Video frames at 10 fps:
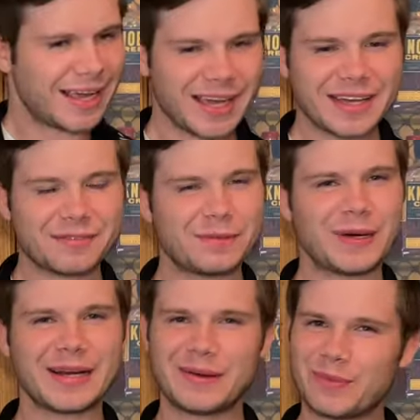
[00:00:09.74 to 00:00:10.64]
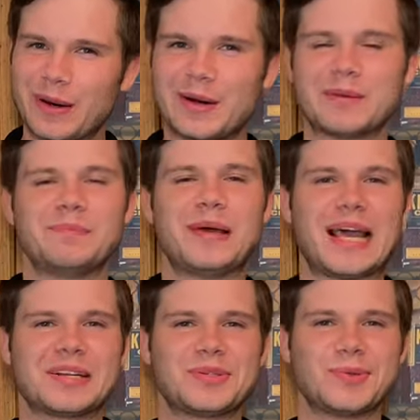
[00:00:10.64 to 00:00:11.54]
Hey everybody, welcome
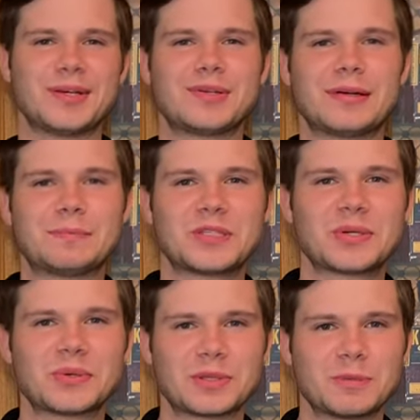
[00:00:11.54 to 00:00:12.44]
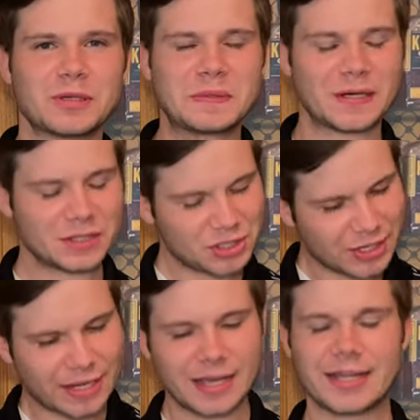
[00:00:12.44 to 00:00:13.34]
back to another episode of the Bourbon Hutch,
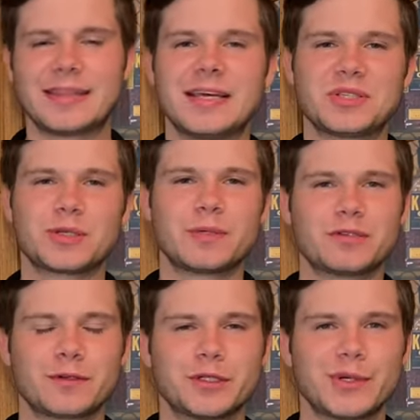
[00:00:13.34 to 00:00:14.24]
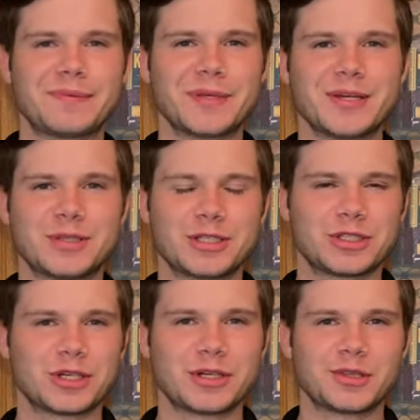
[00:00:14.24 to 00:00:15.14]
and thanks so much for joining me on this
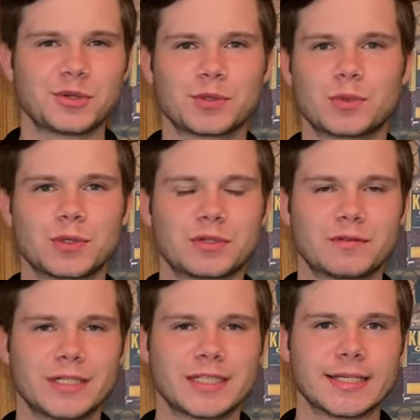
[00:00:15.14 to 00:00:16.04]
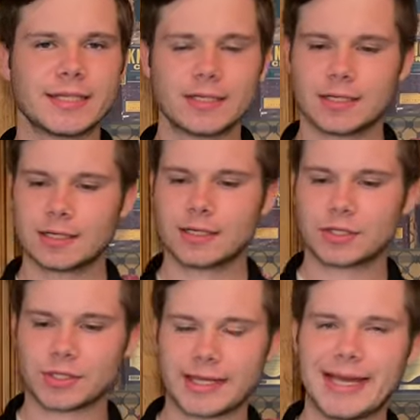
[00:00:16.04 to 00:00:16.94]
journey through the world of whiskey.
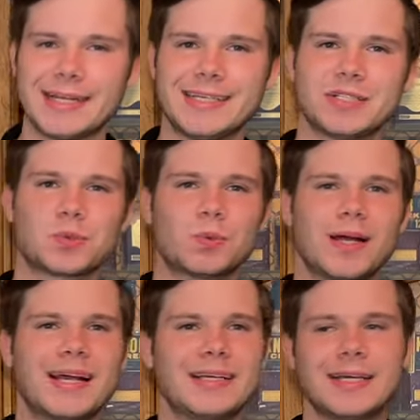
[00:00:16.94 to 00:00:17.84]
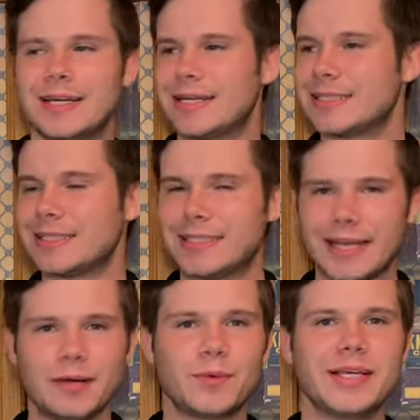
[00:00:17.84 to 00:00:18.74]
So that is right.
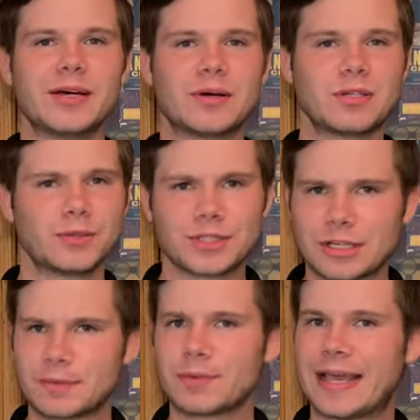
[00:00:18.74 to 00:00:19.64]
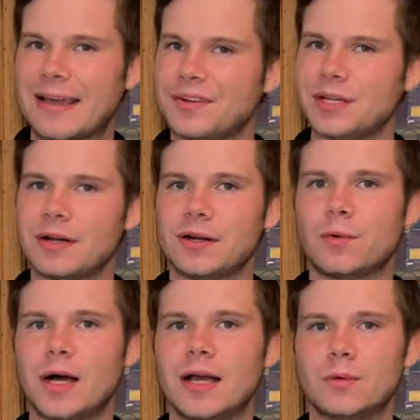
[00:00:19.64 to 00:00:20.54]
Today we are doing something we haven't done in a
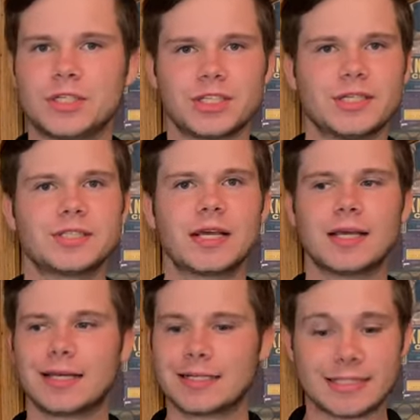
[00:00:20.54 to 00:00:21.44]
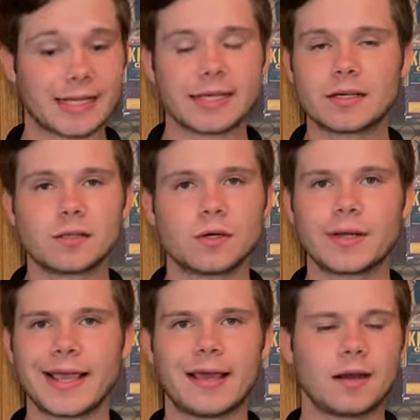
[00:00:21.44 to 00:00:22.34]
while, which is taking a look
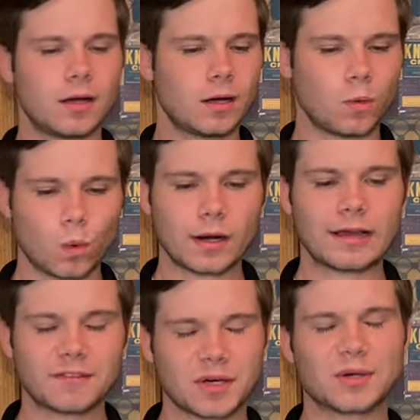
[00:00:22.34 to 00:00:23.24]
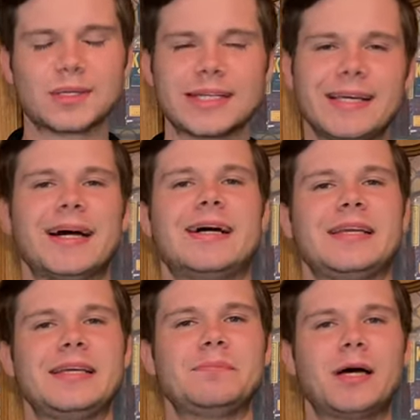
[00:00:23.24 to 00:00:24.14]
at what I've currently got
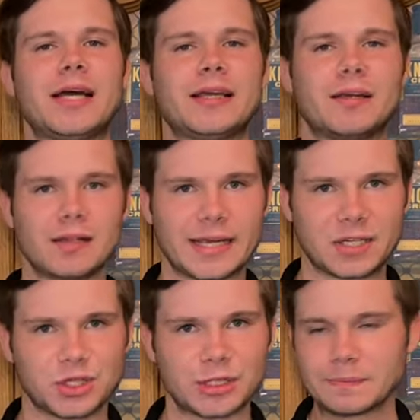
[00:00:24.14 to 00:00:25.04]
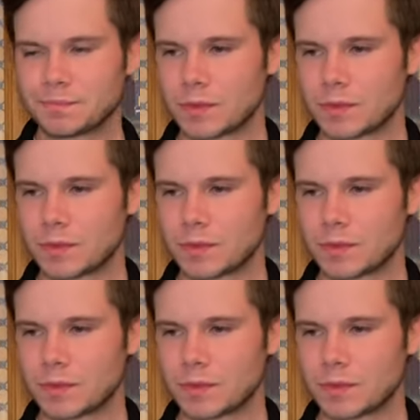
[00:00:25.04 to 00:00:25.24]
in my collection.